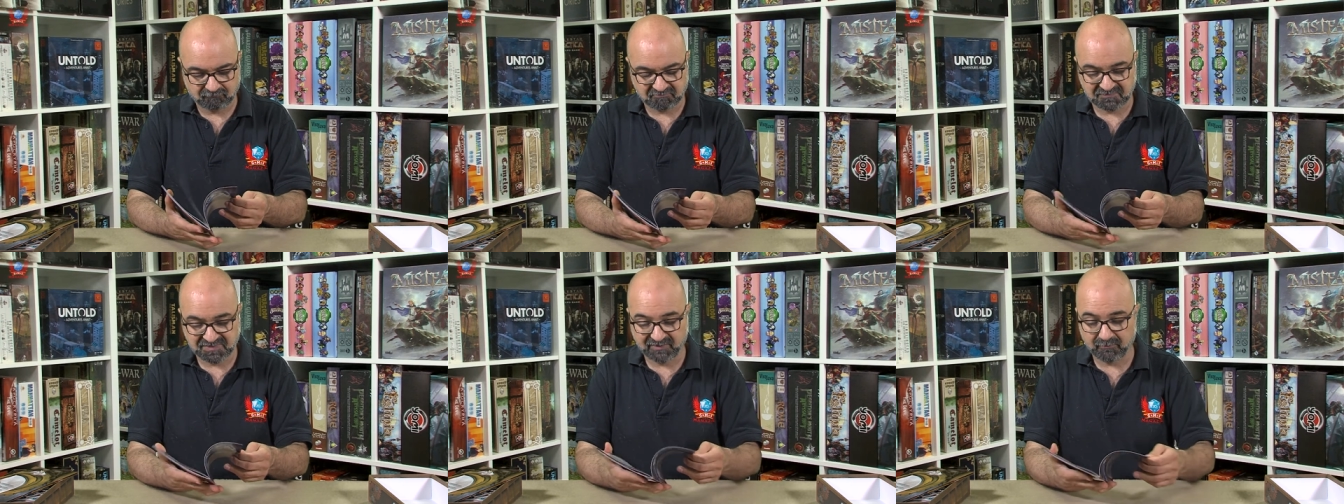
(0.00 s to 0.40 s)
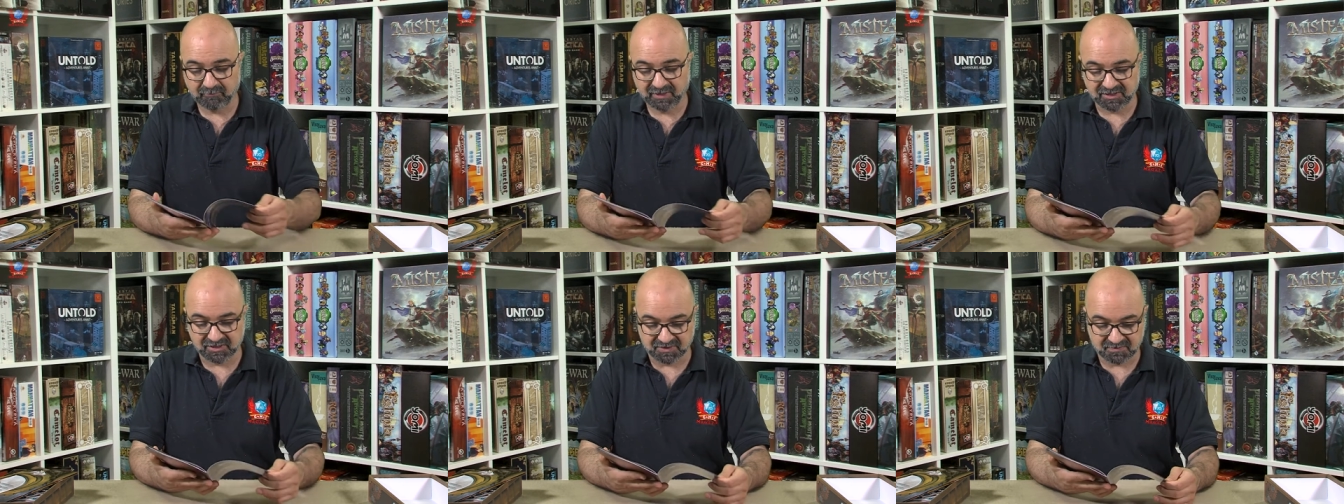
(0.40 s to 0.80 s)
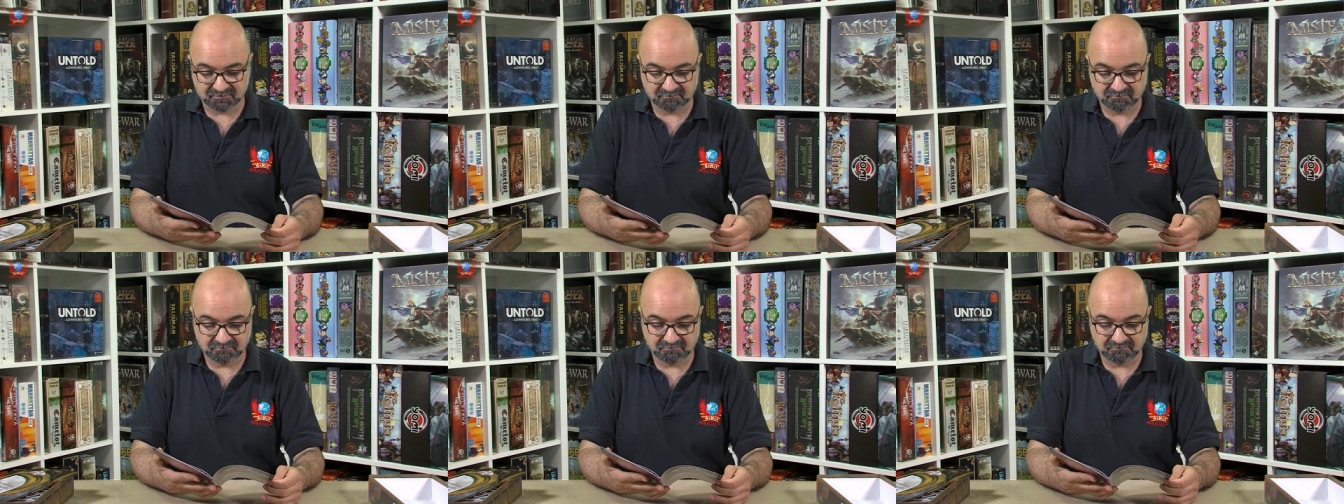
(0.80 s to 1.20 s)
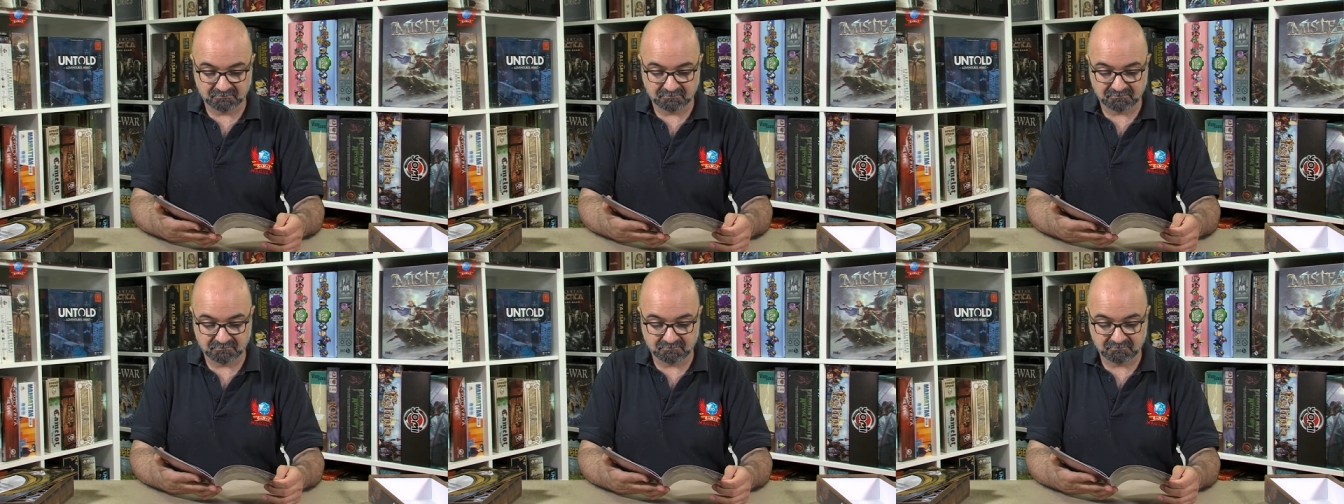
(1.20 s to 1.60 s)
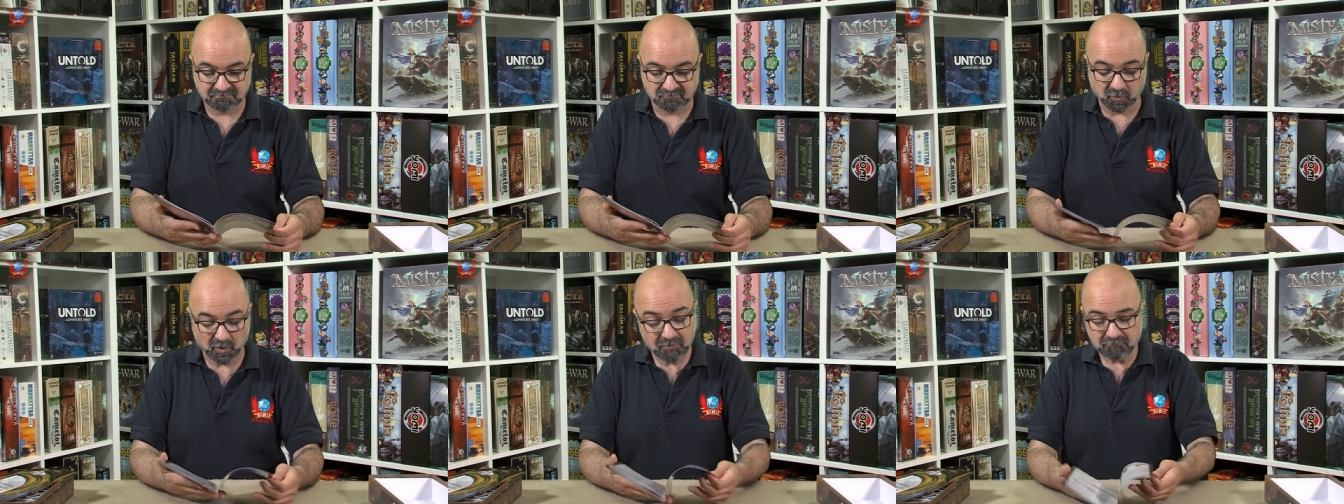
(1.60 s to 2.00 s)
Seven pages.
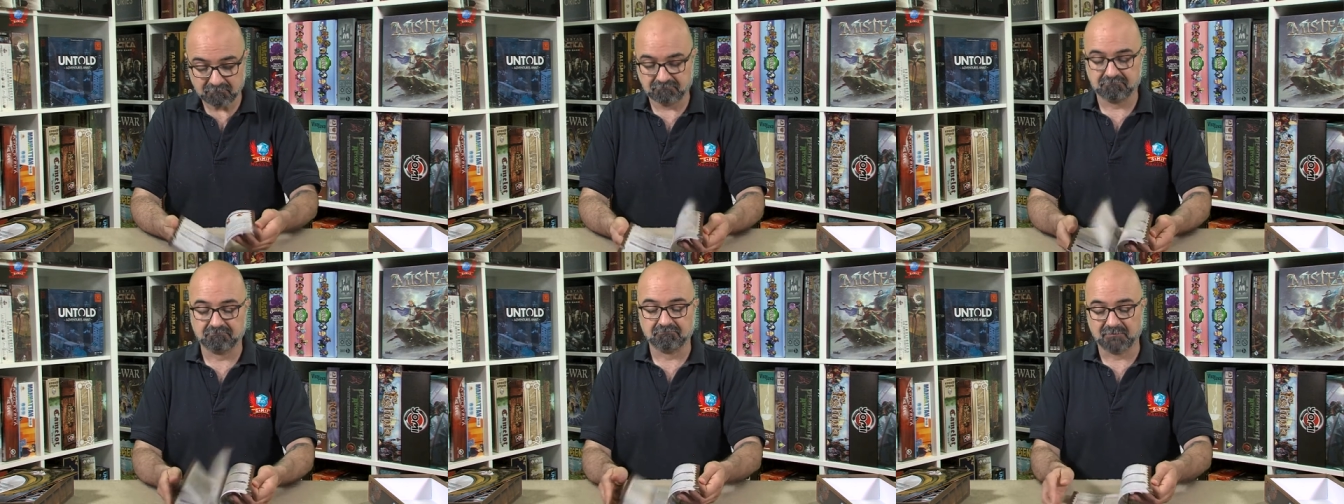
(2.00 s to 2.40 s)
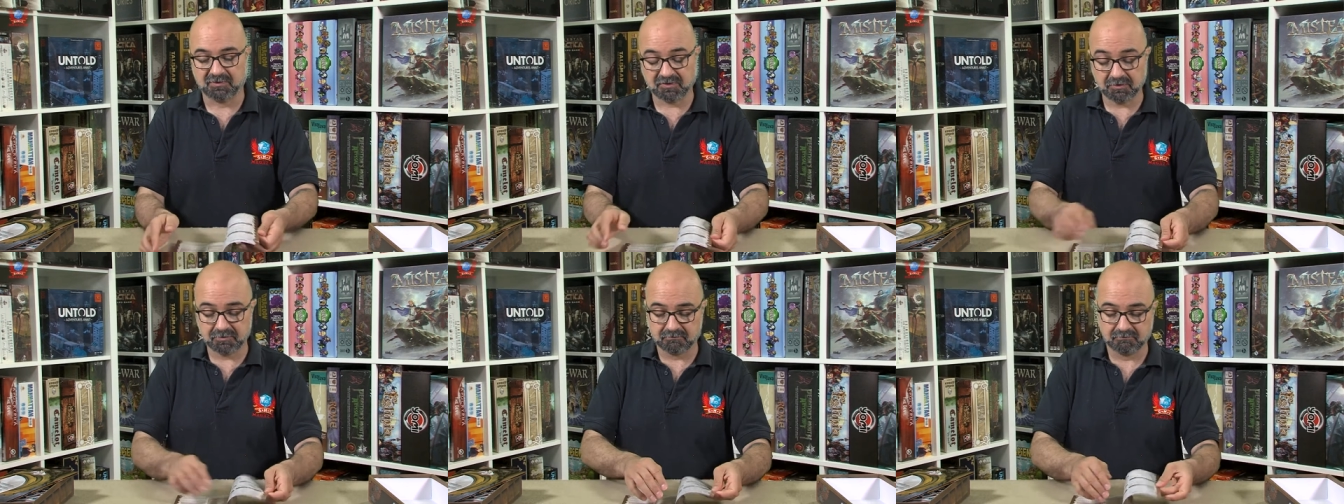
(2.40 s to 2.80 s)
Okay, that's good.